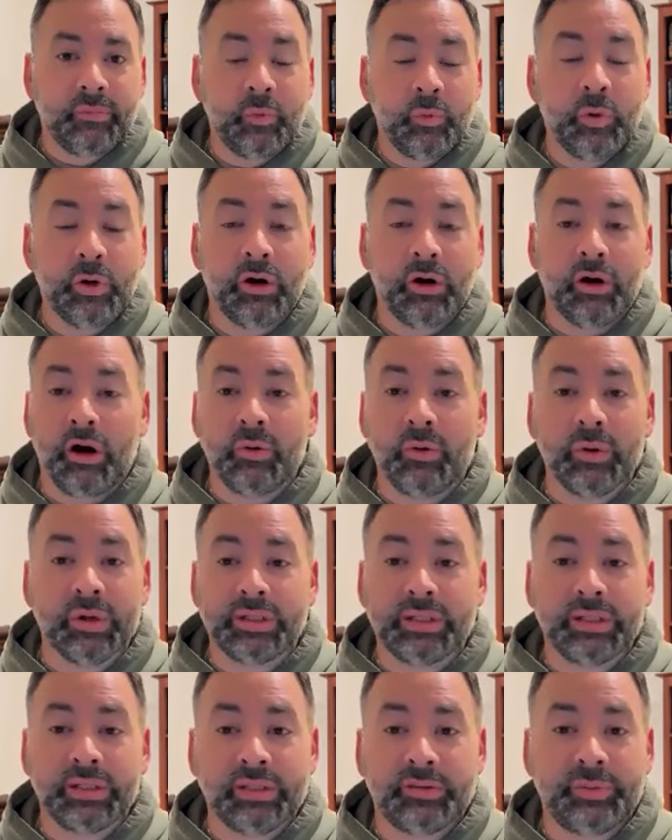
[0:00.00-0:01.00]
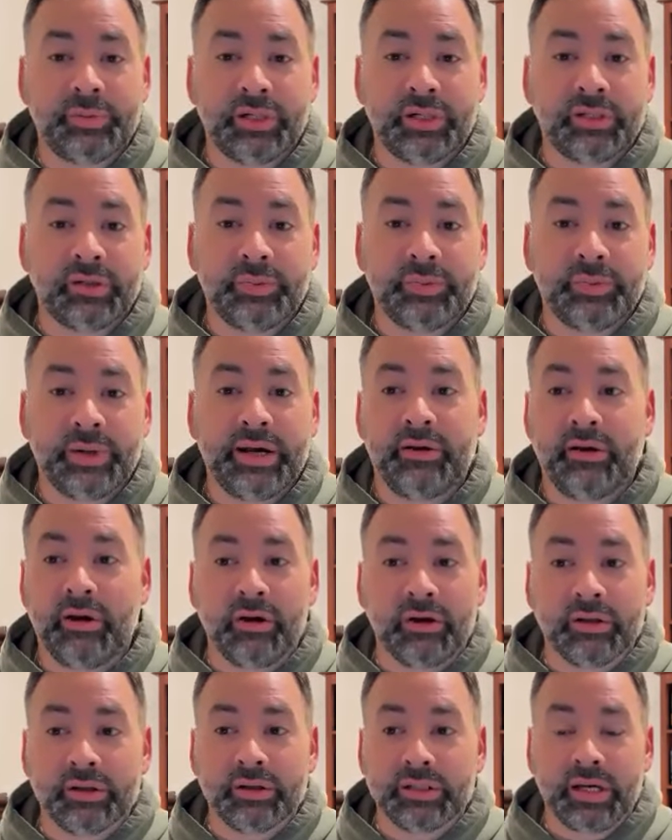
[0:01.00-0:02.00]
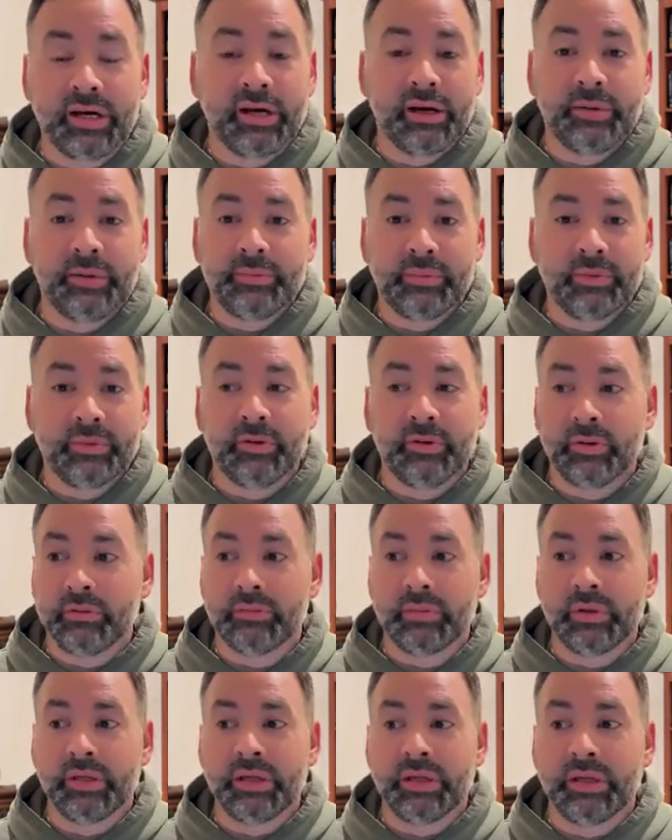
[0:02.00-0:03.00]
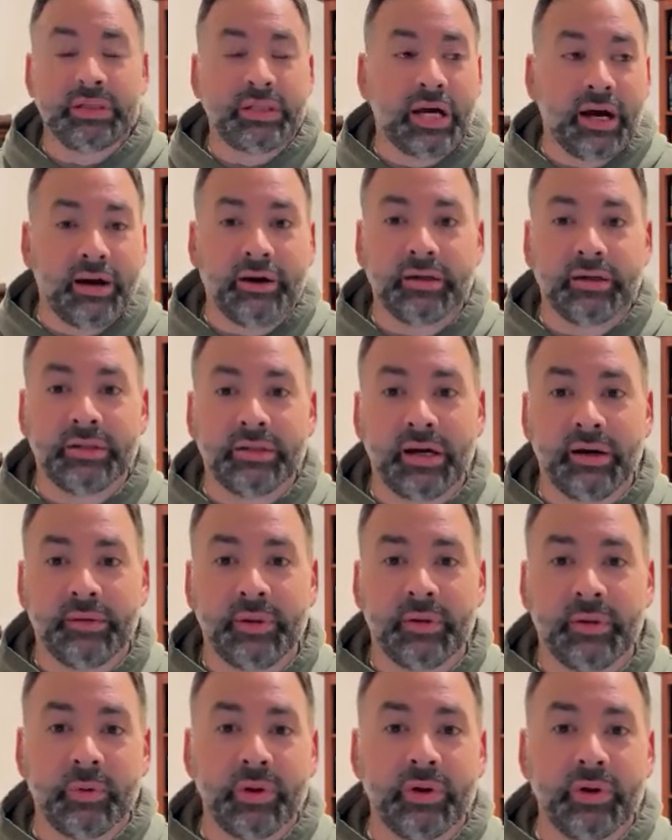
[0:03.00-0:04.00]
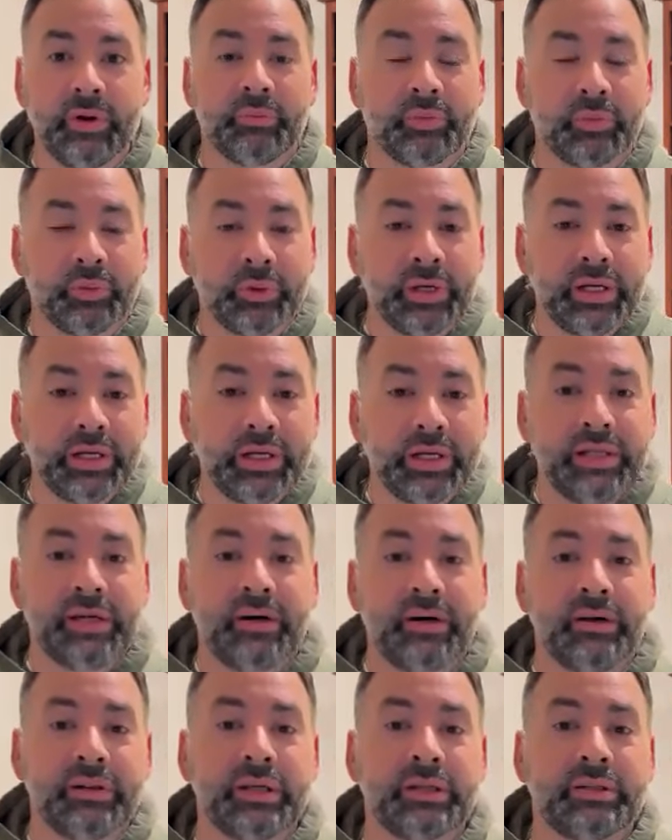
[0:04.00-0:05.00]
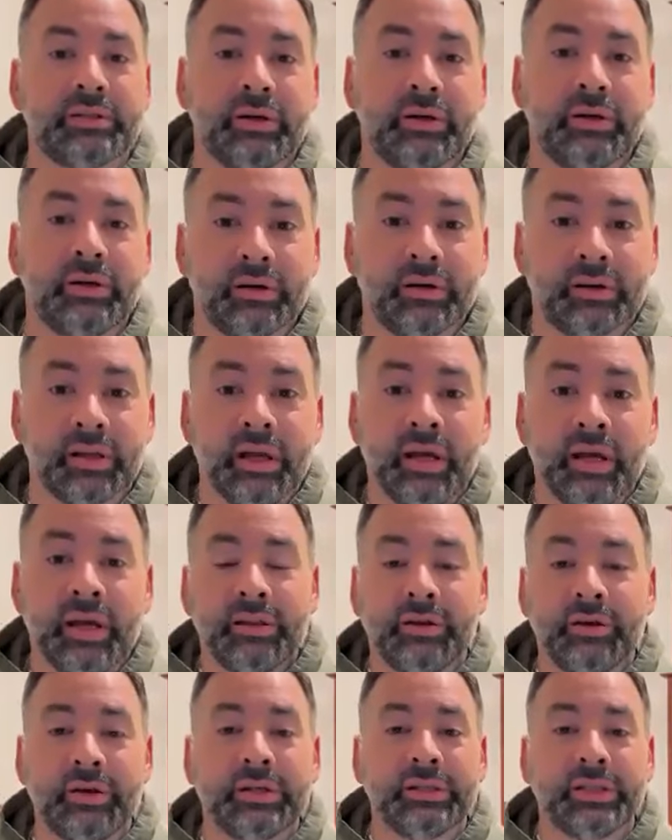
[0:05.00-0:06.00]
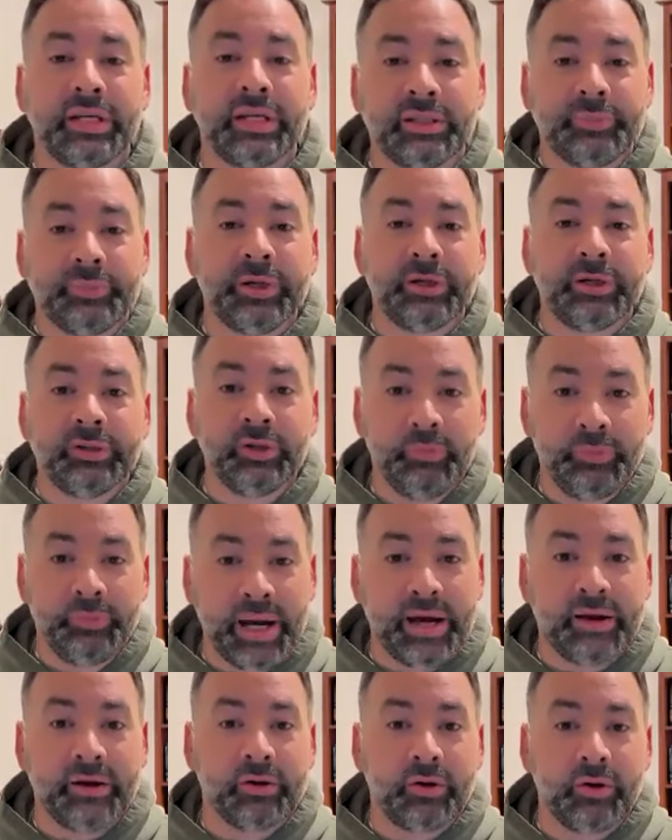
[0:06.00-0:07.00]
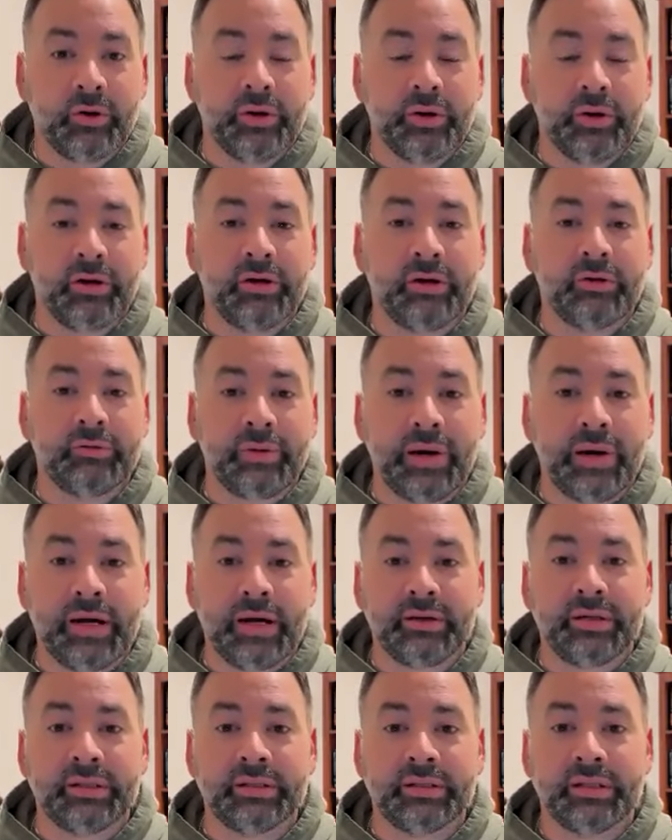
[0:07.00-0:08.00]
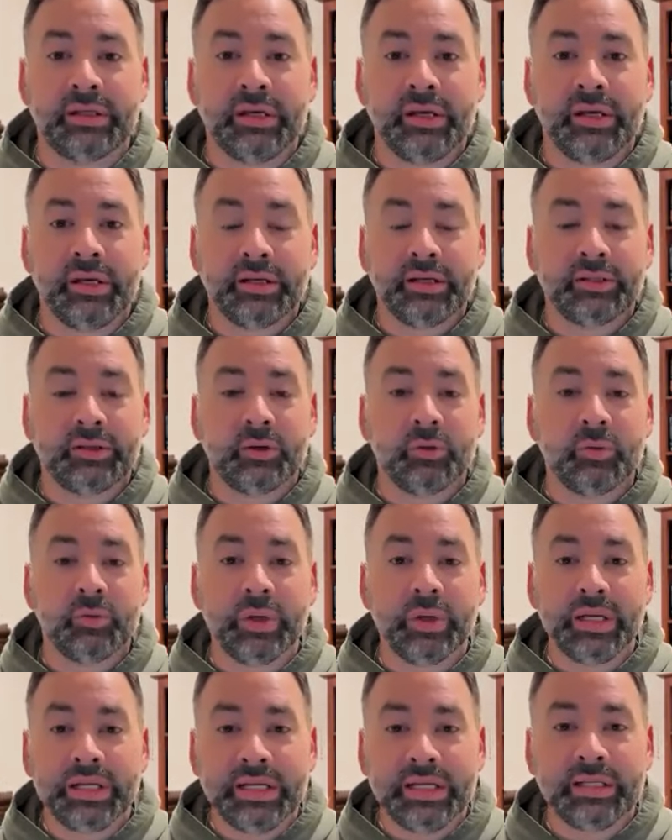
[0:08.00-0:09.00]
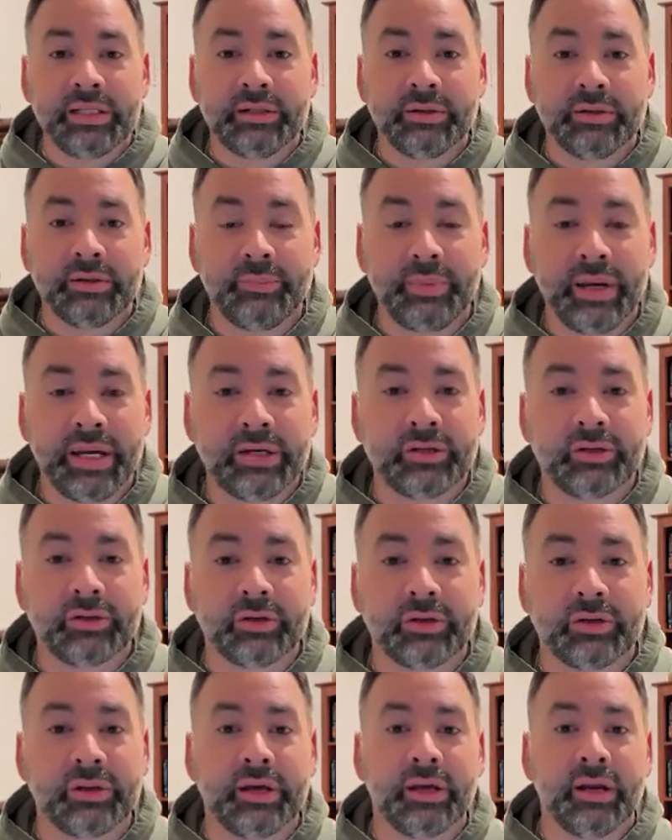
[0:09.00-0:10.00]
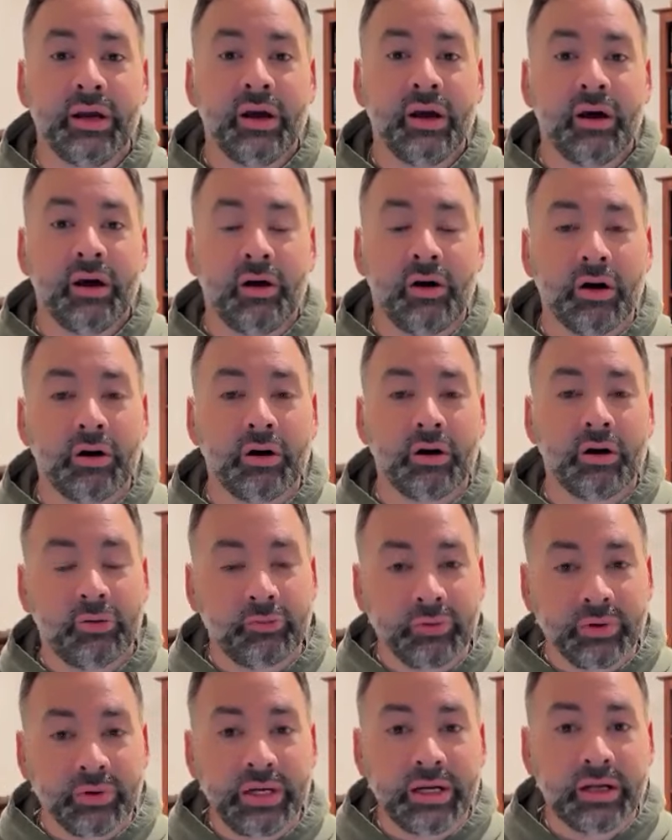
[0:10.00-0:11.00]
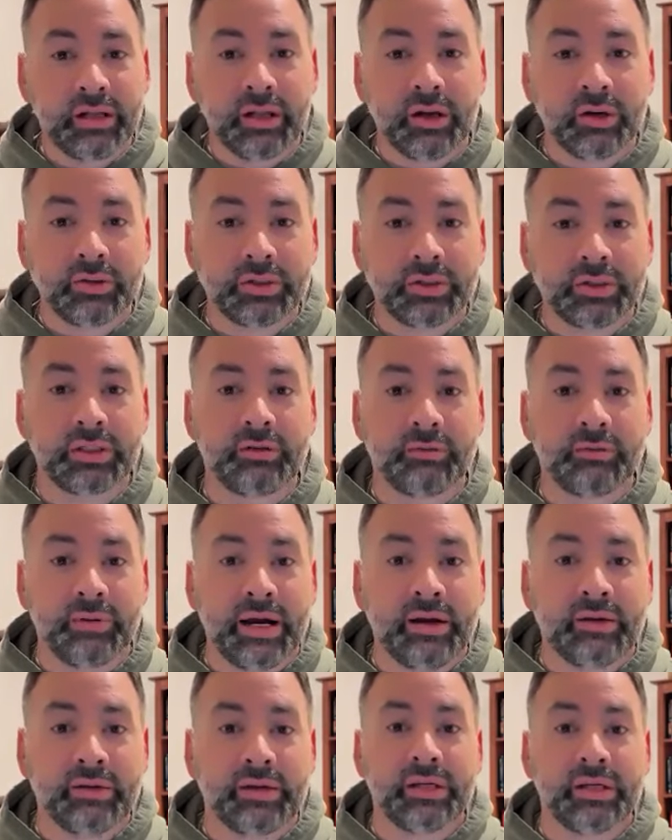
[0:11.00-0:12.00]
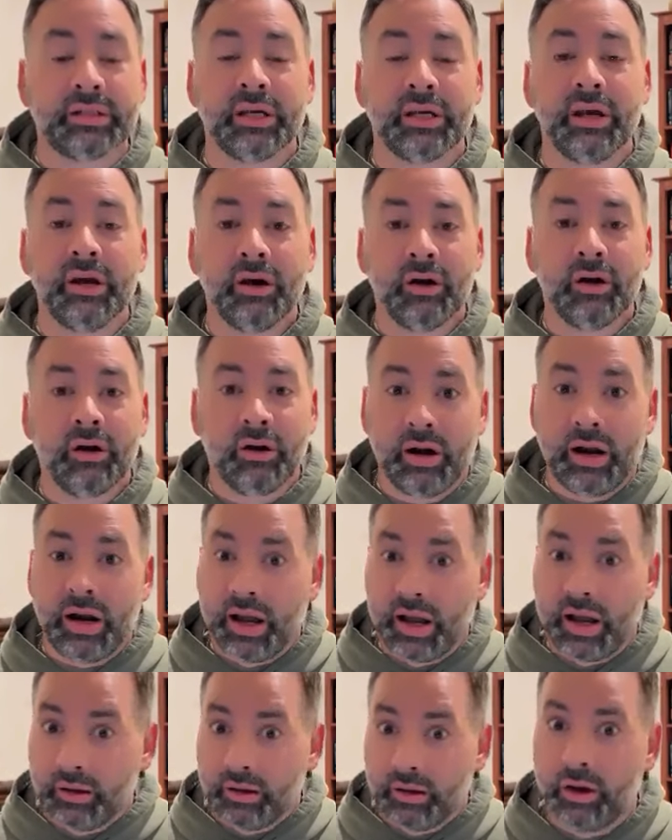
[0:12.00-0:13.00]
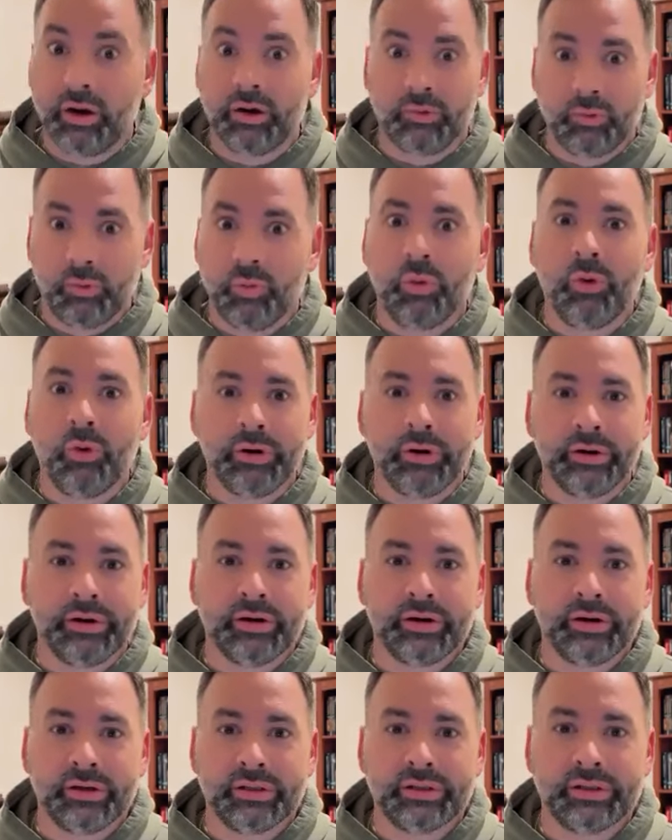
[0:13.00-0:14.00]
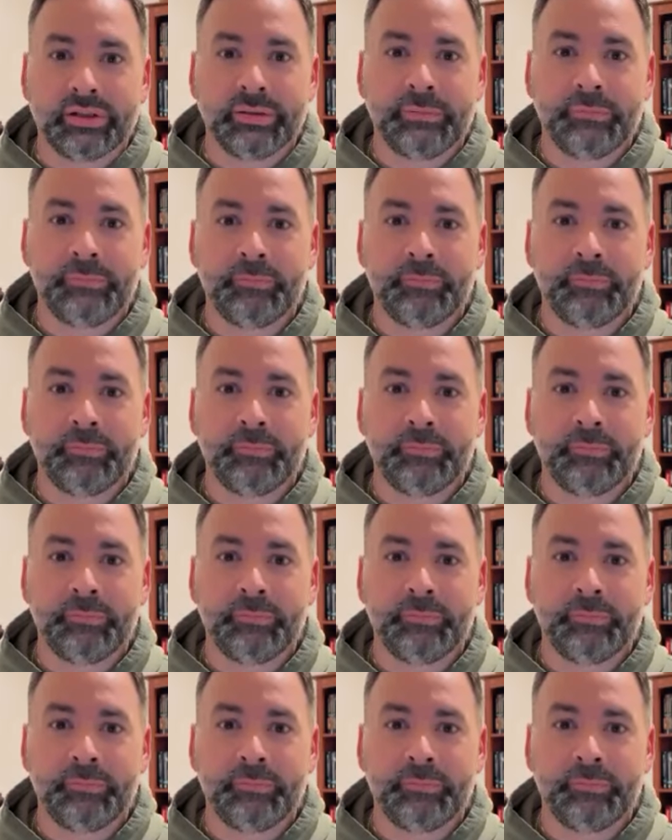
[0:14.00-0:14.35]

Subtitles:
We're always in a spiritual battle all the time. The entire time that we are breathing on this earth, there is a spiritual battle going on around us. And so we need to make sure that our three closest around us are warriors.